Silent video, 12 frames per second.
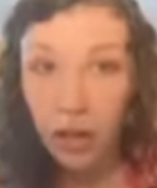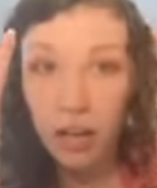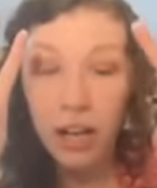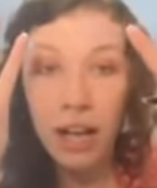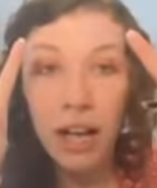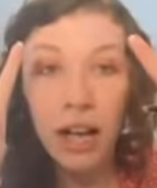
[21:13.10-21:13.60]

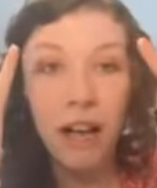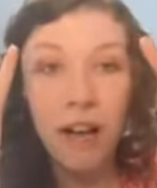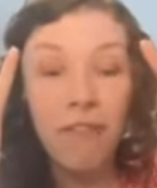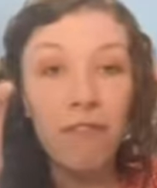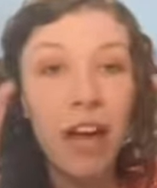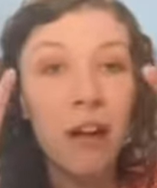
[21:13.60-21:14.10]
our
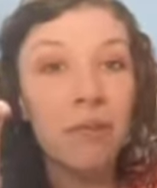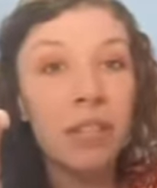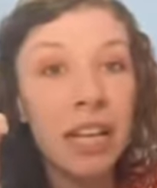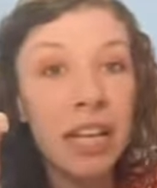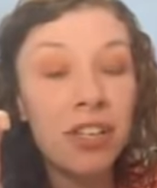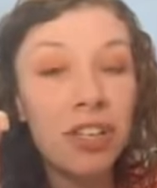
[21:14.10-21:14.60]

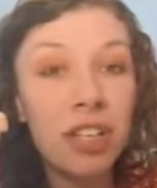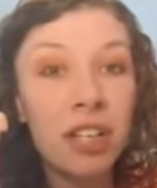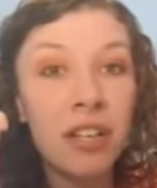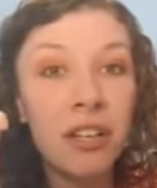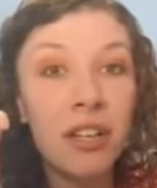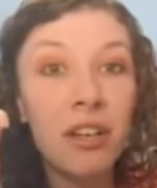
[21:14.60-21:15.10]

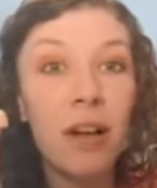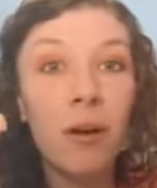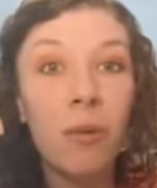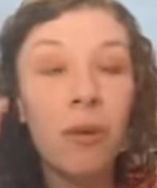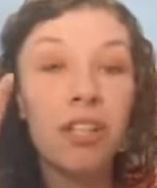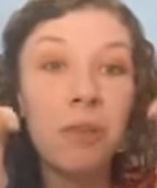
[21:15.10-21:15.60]
foundation,
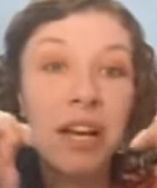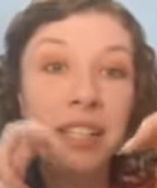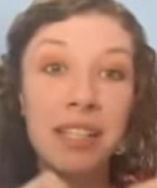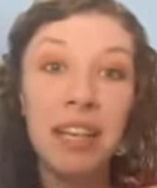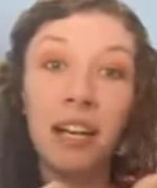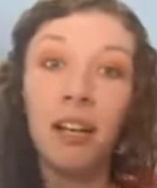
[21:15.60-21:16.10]
which
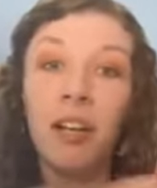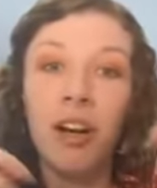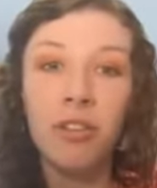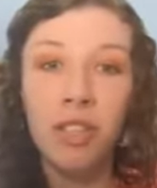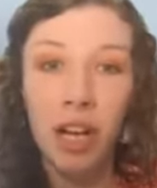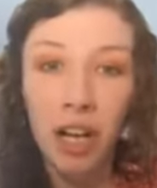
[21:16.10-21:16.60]
mascara
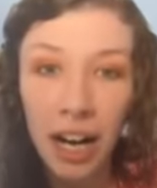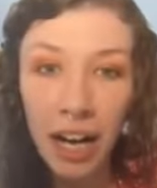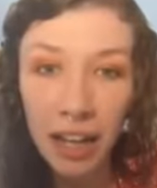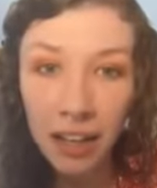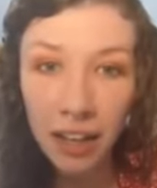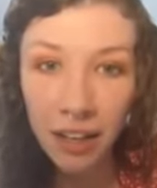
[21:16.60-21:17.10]
calls our
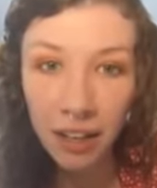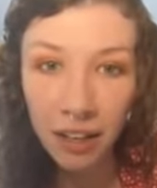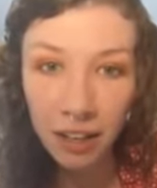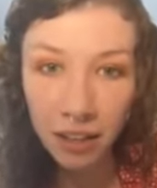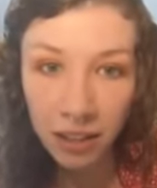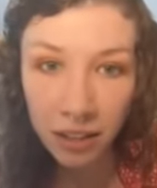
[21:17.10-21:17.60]
highlight
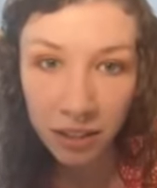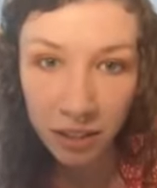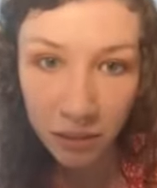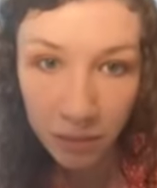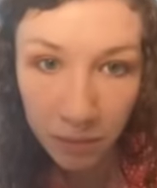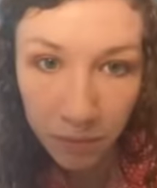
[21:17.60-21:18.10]

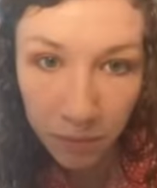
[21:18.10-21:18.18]
colors.